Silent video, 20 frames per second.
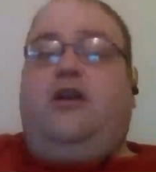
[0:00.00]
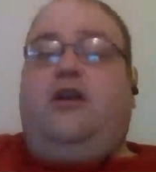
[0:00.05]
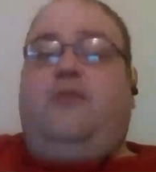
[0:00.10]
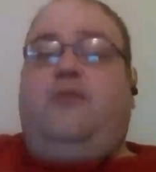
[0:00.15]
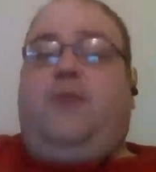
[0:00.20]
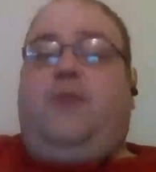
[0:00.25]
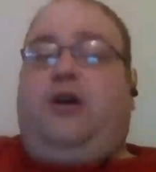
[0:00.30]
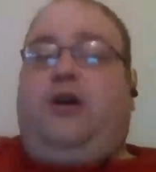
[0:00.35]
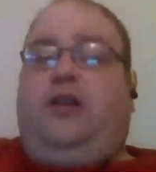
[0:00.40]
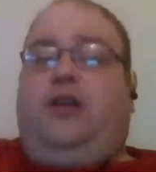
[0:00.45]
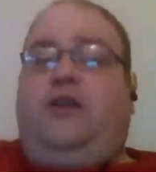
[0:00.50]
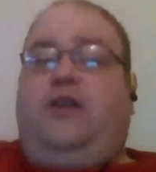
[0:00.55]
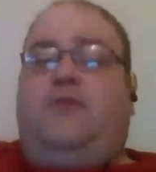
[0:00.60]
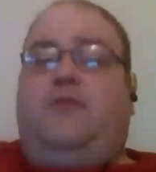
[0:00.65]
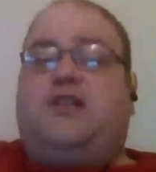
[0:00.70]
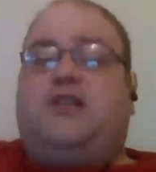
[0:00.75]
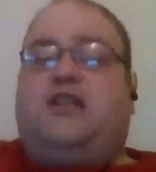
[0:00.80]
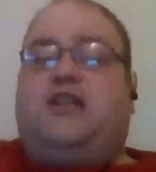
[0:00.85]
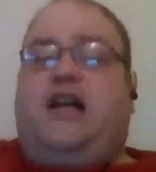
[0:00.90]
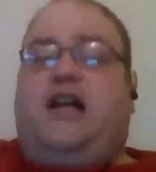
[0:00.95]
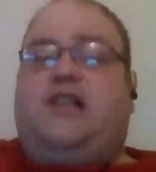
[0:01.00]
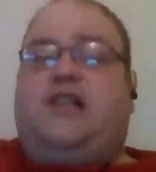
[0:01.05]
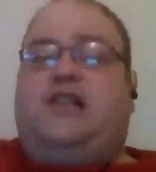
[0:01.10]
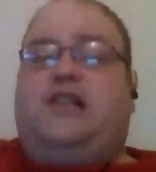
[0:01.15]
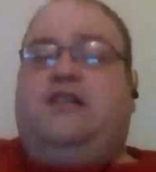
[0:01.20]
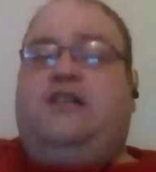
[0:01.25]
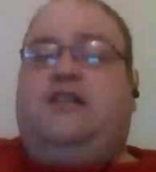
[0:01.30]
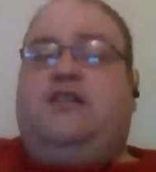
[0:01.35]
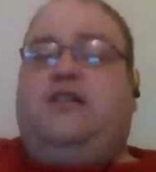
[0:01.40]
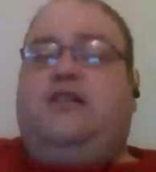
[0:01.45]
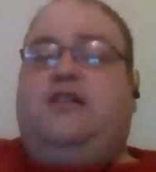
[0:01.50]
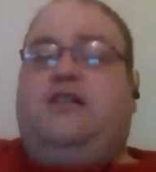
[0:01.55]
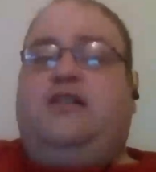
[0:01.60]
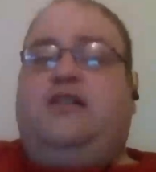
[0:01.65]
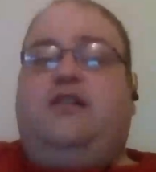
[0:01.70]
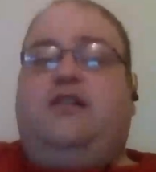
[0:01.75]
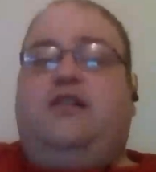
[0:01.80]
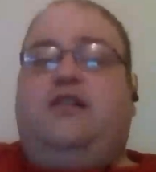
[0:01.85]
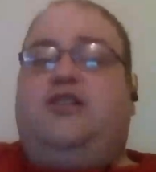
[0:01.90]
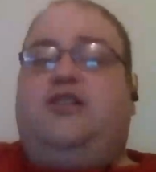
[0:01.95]
Maryland and Wisconsin
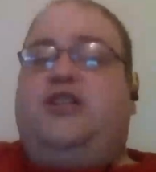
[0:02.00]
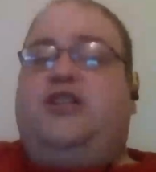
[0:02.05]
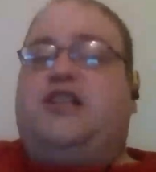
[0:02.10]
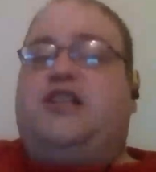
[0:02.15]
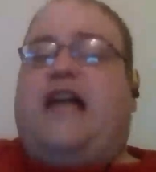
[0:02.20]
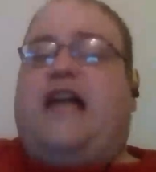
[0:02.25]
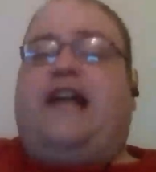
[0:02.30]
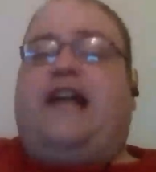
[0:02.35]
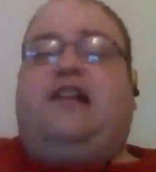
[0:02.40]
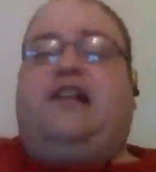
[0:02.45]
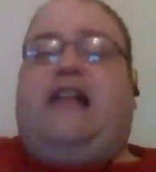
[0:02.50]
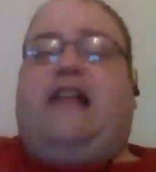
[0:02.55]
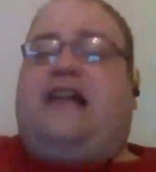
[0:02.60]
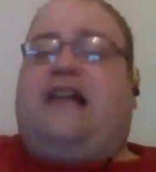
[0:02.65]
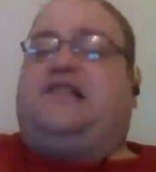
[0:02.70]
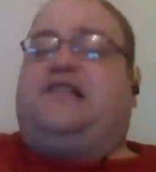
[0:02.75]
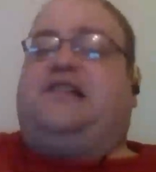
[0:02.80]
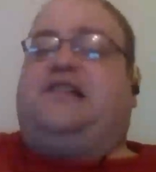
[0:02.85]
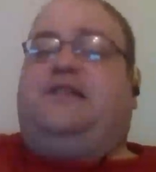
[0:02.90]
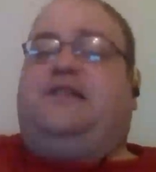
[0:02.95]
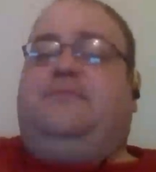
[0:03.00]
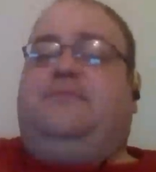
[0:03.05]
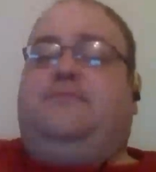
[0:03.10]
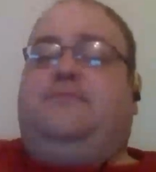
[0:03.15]
just had a classic.